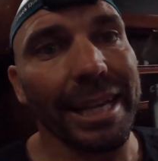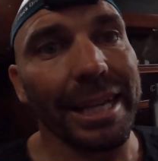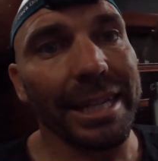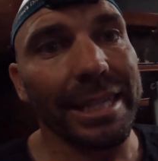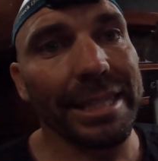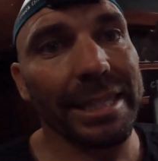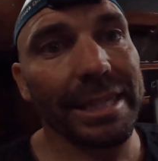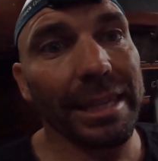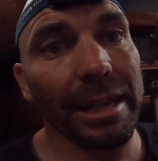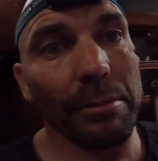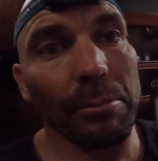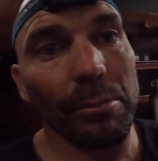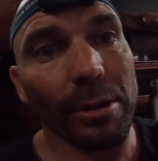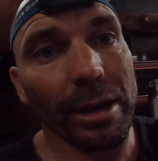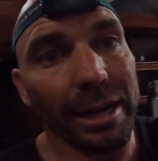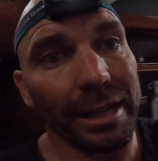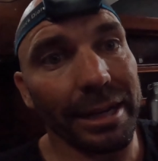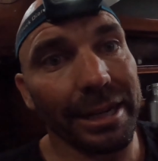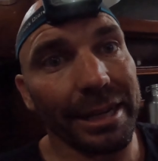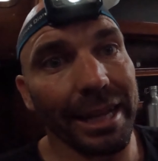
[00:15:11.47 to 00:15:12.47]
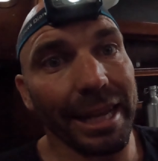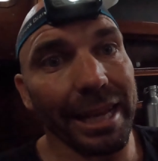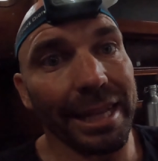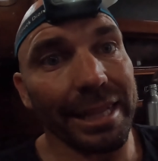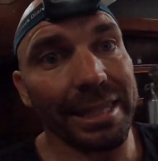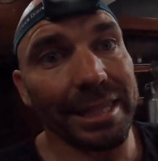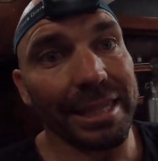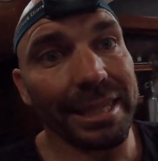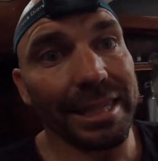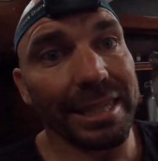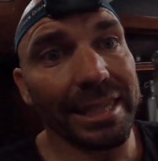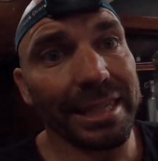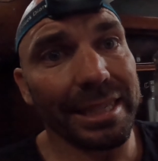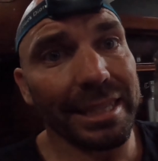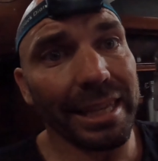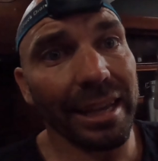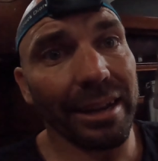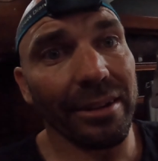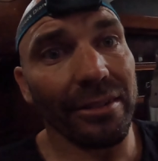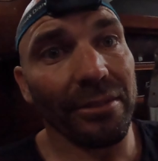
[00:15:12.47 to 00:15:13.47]
someone,
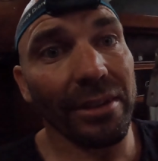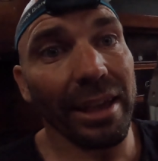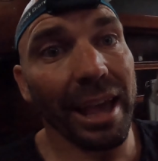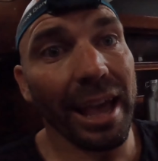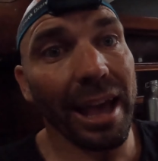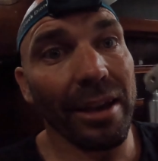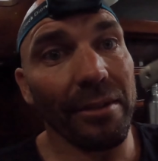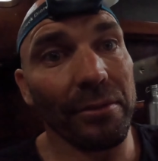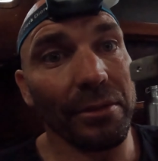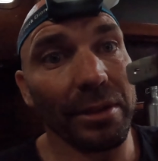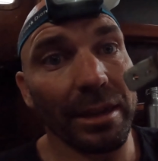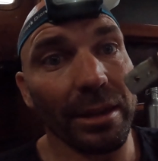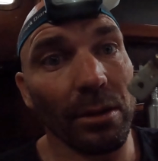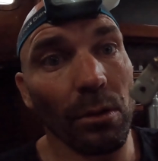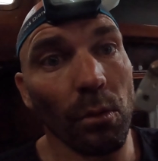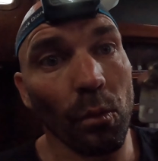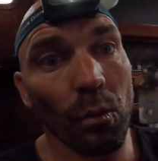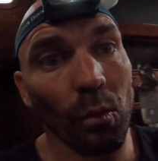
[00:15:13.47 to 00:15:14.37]
instead of having